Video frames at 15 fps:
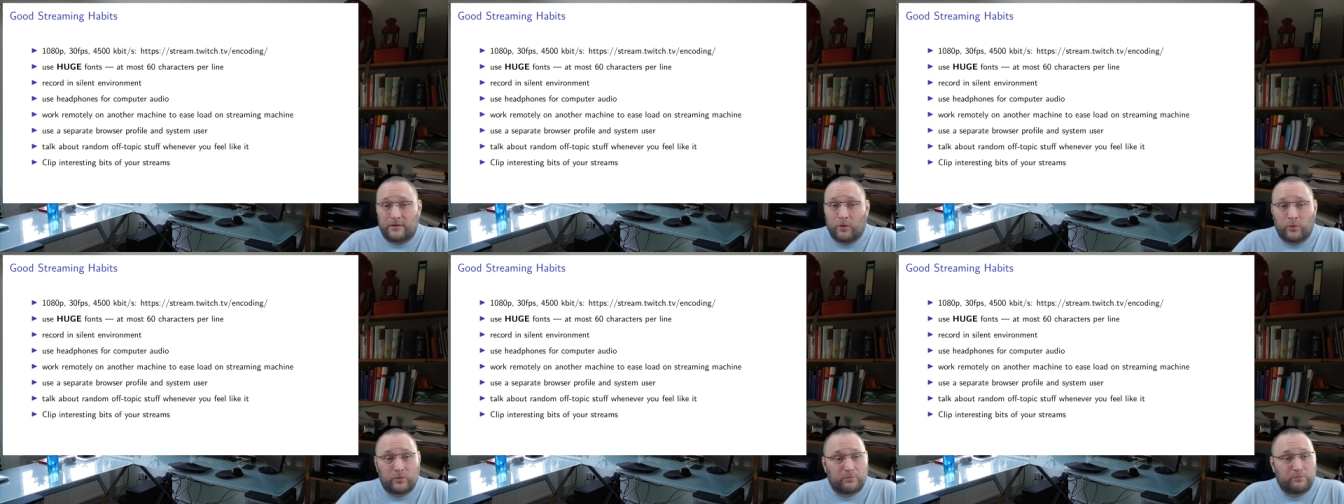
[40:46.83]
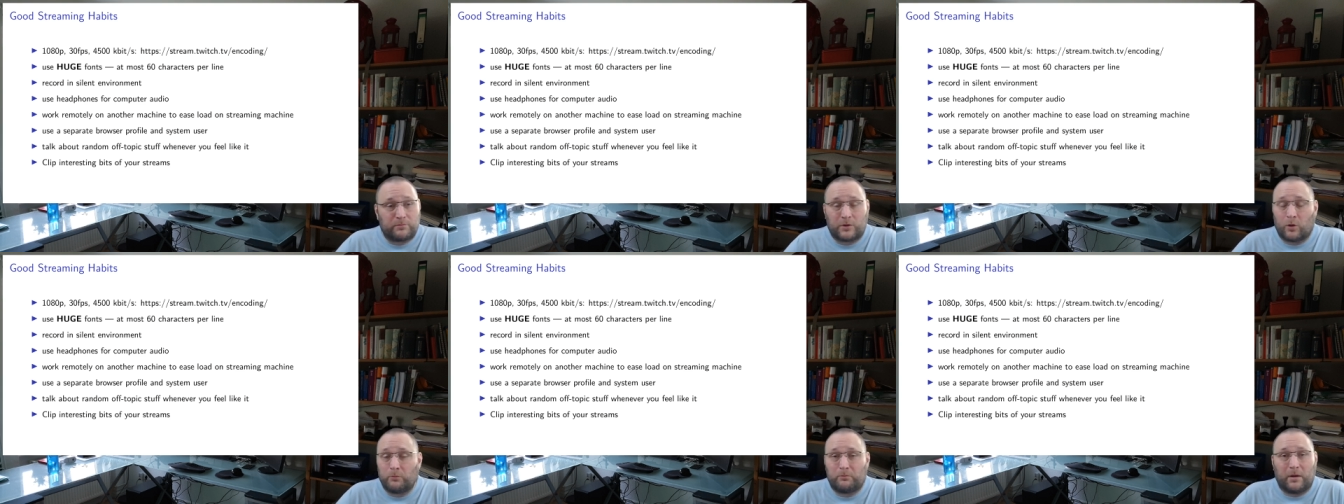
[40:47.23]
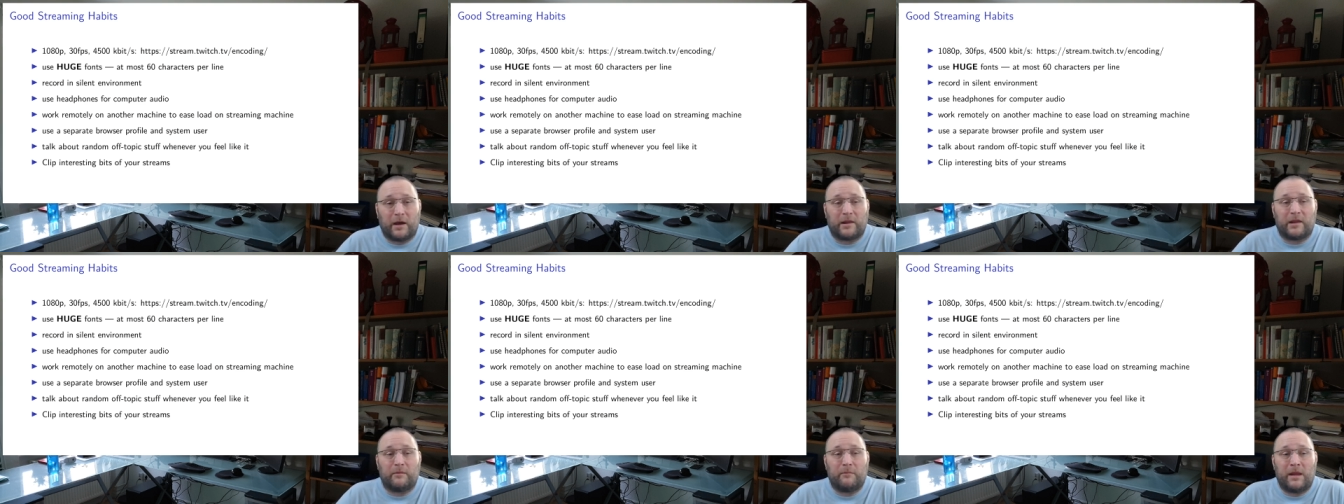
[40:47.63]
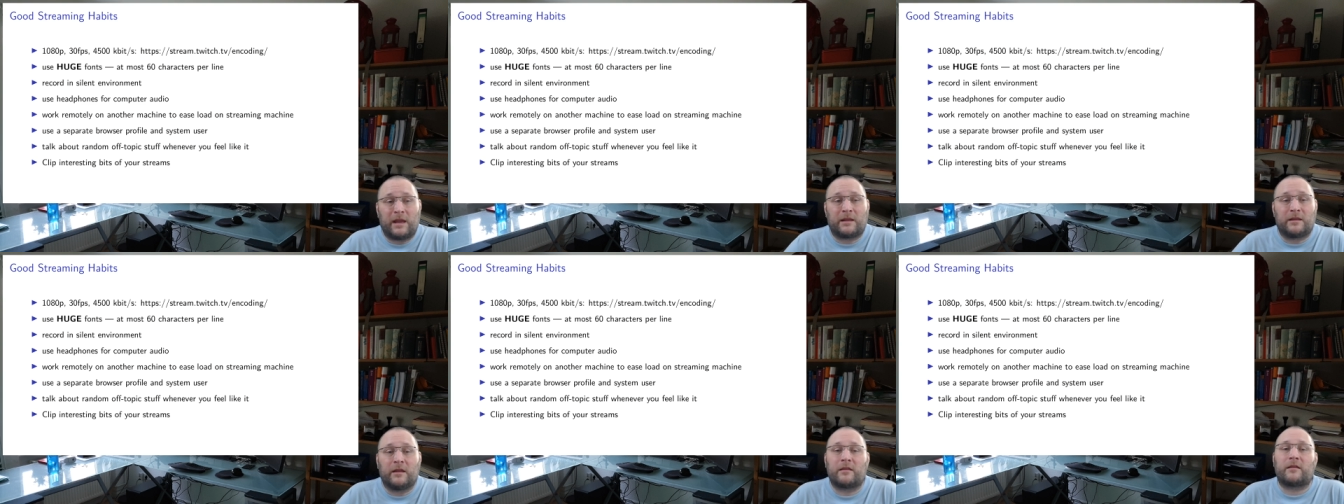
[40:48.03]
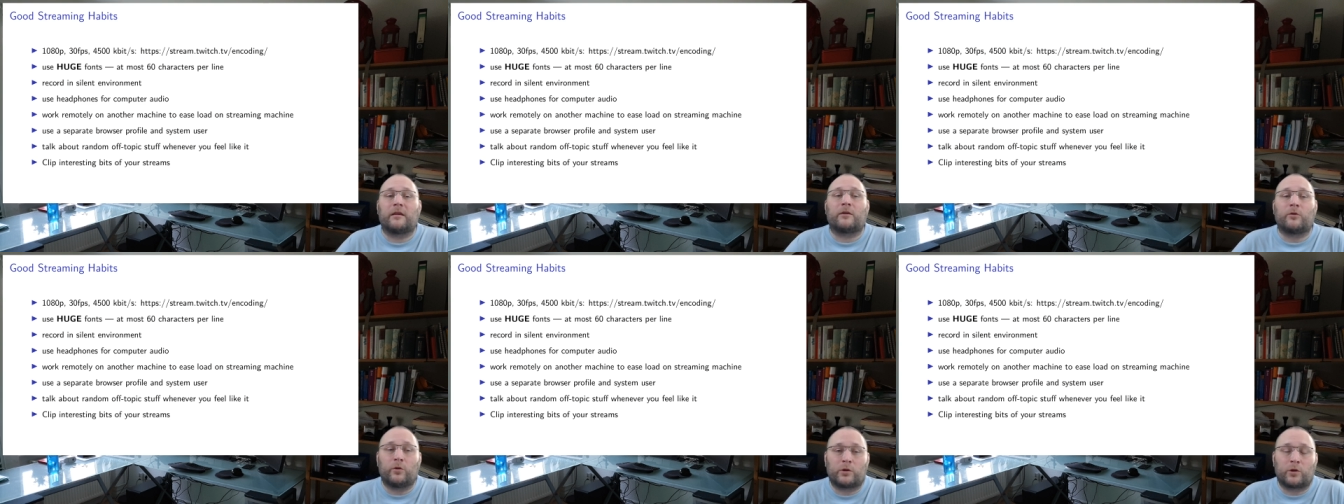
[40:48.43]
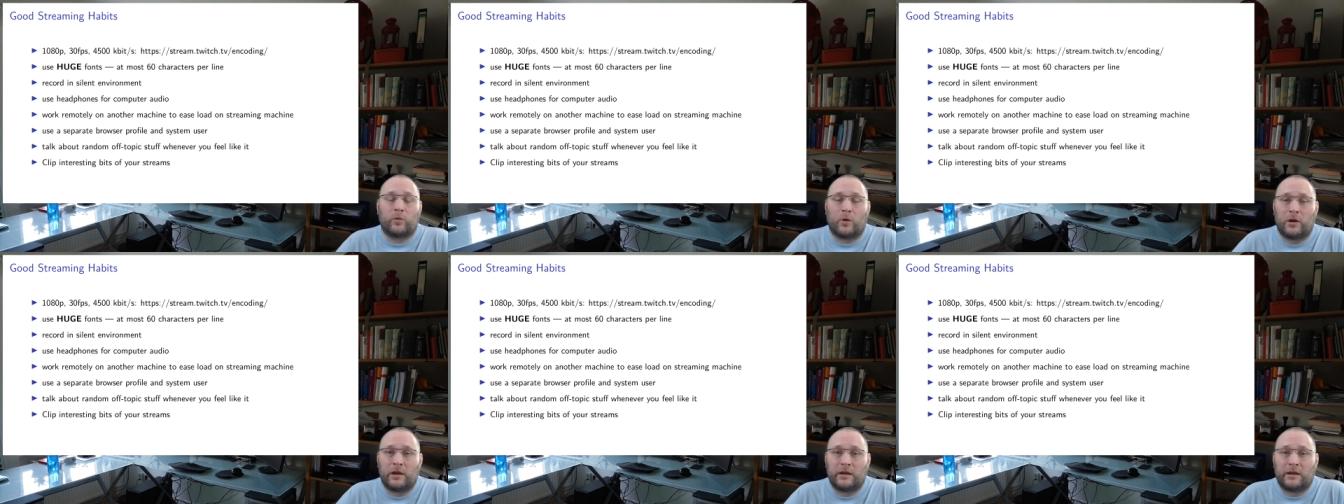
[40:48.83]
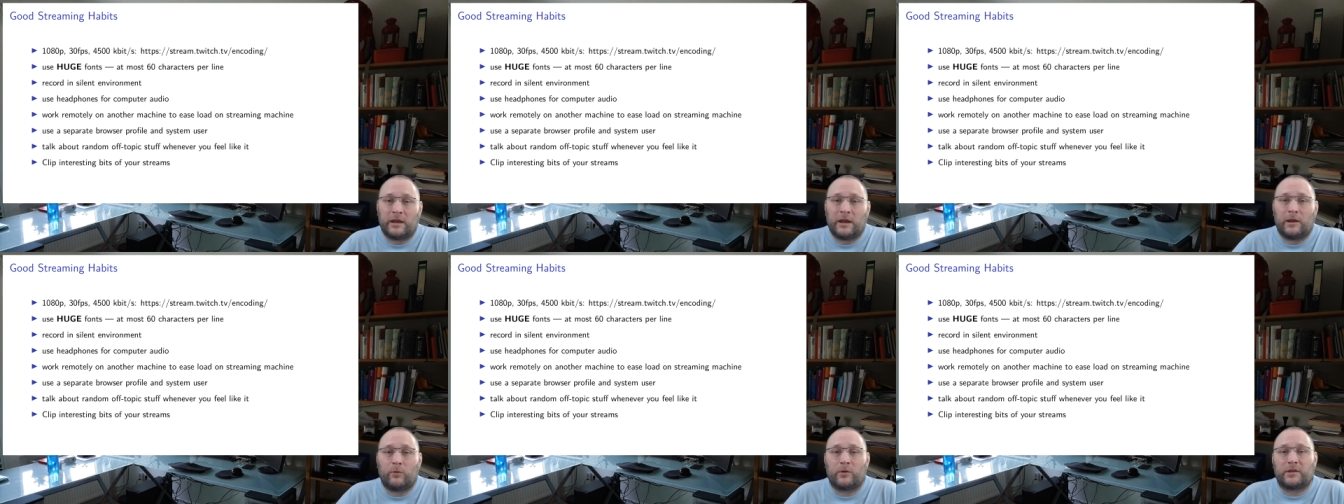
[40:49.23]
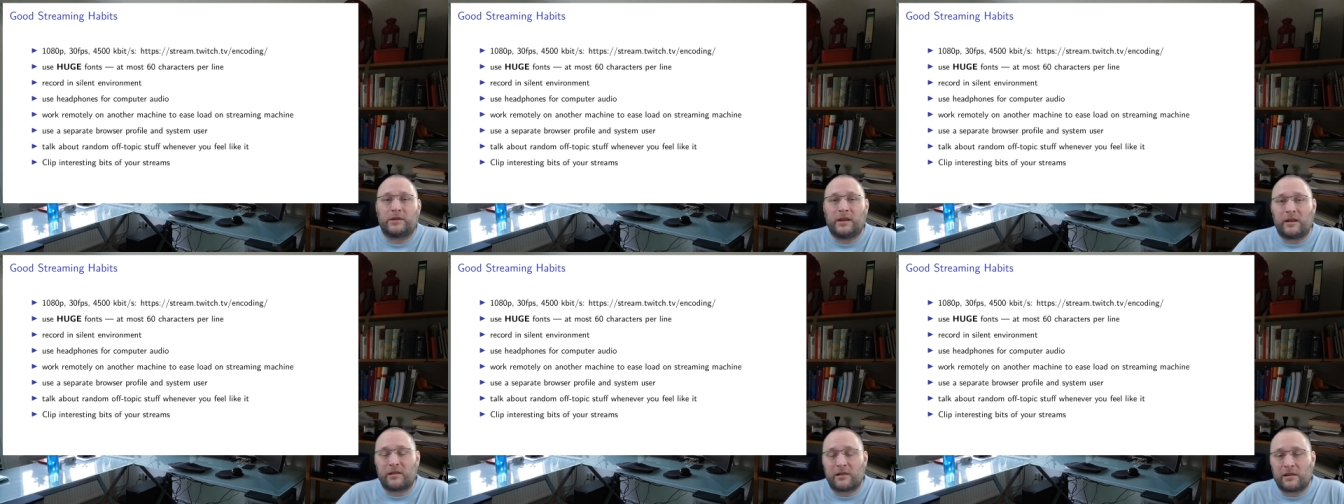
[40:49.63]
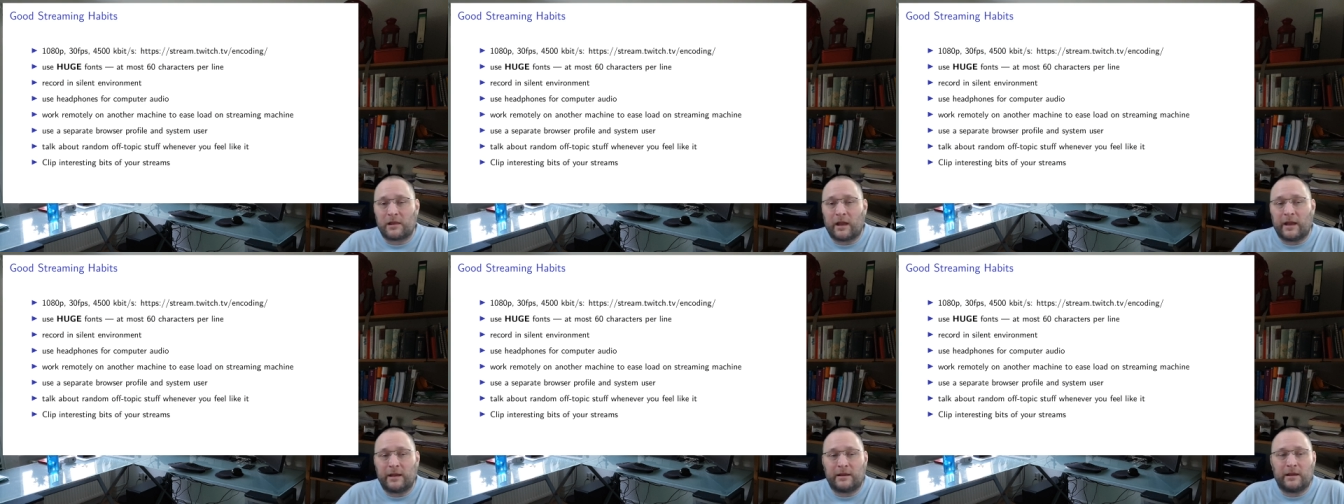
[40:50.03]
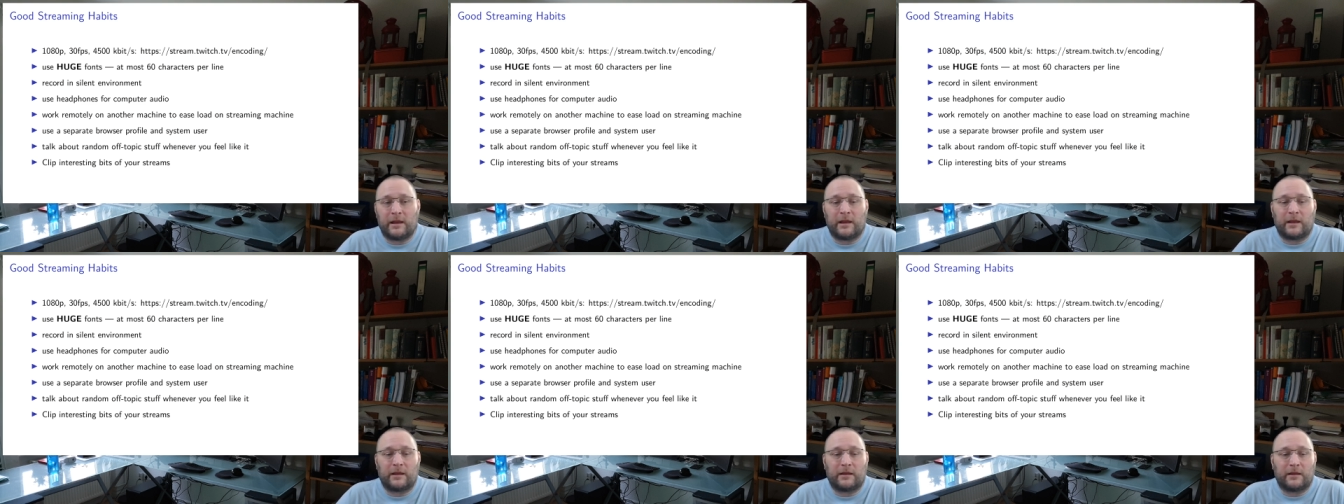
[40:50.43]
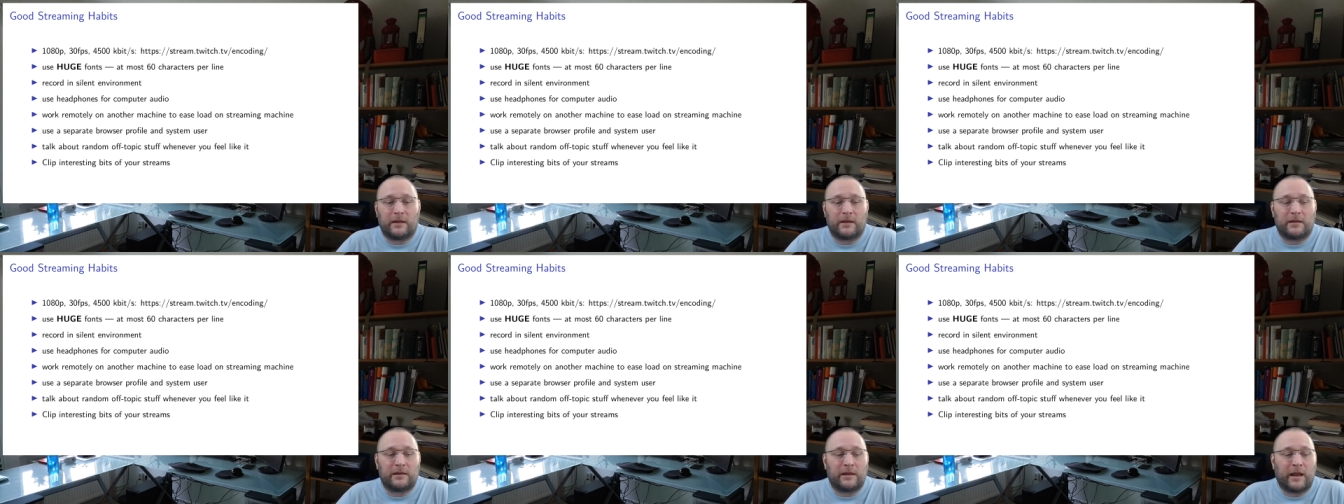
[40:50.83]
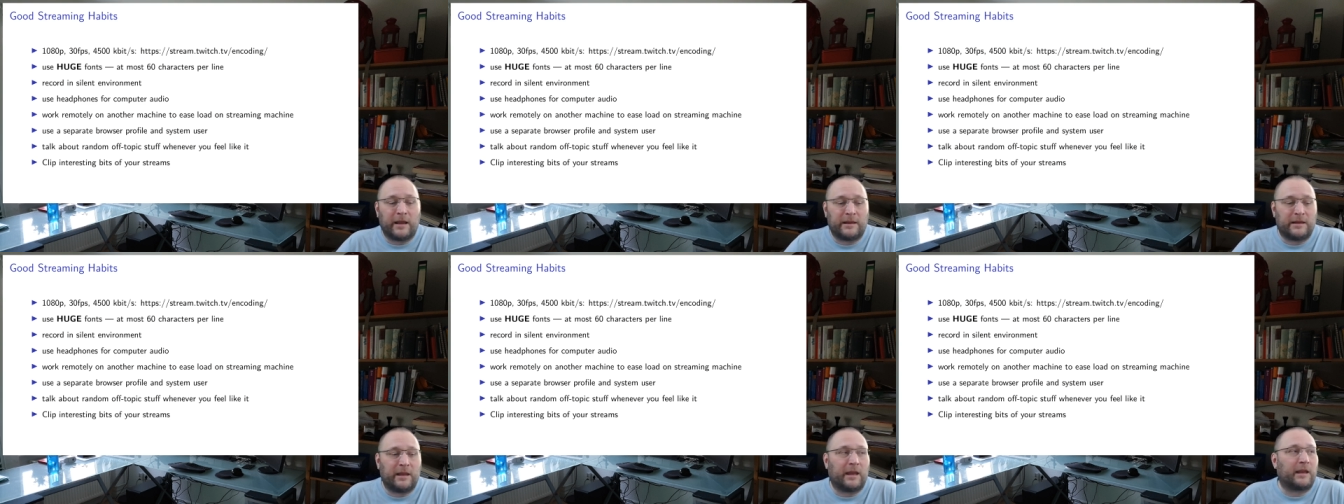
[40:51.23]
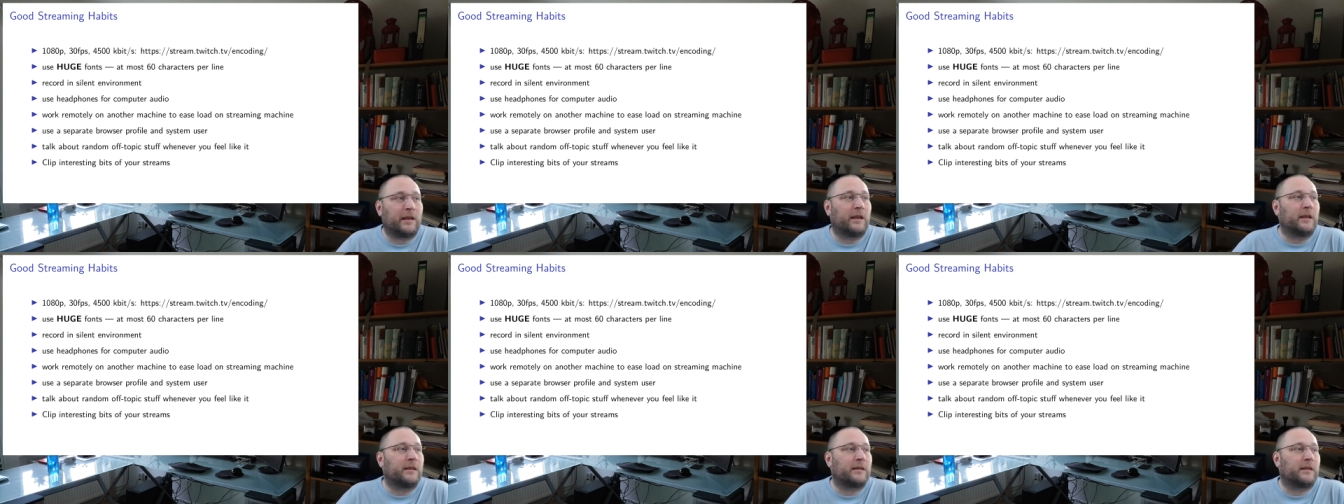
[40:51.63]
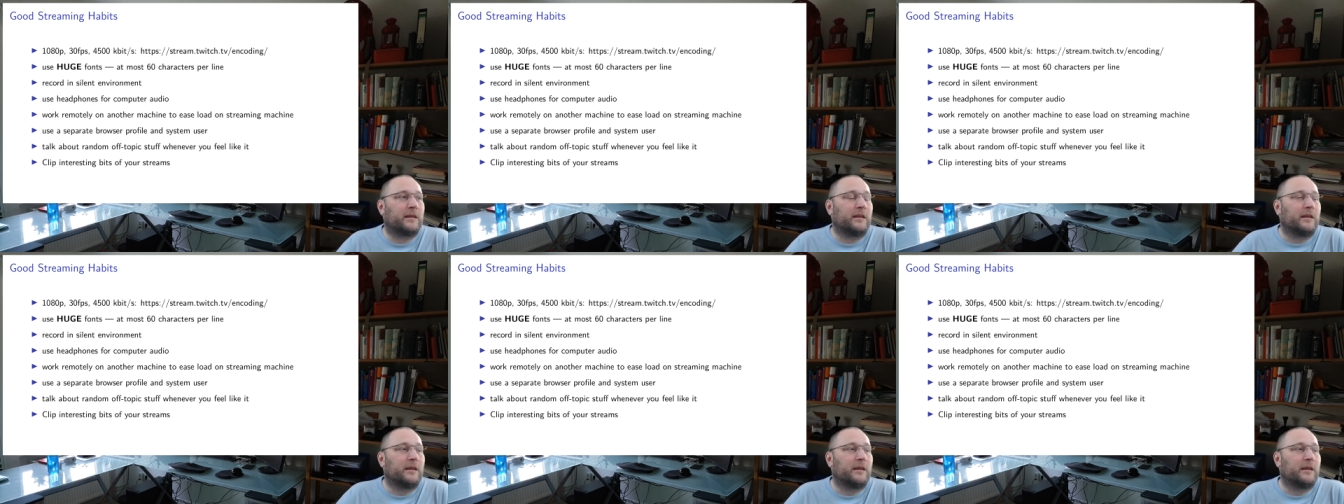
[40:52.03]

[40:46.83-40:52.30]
don't don't bother make this in good quality with decent lighting and lighting and